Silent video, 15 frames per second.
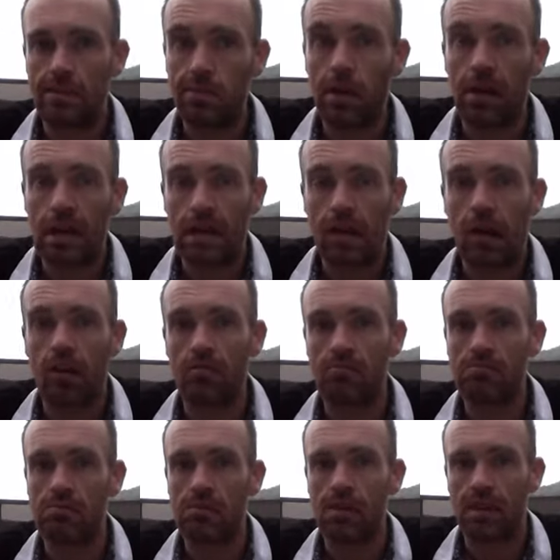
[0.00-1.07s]
buy gold,
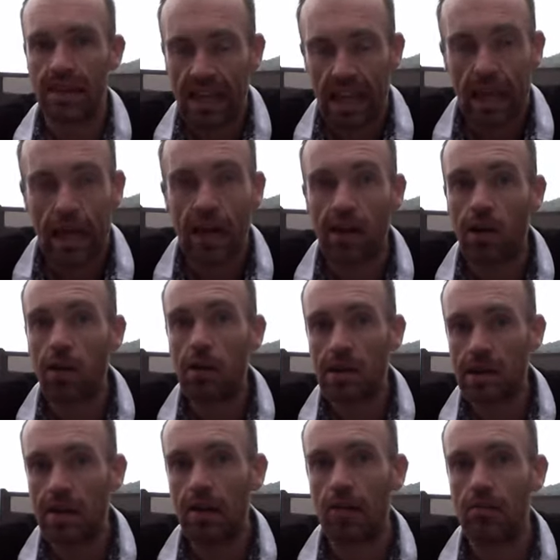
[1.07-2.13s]
get on
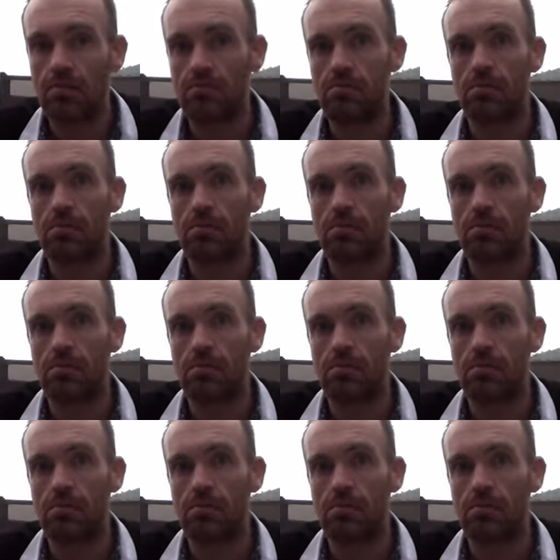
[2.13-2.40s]
gold.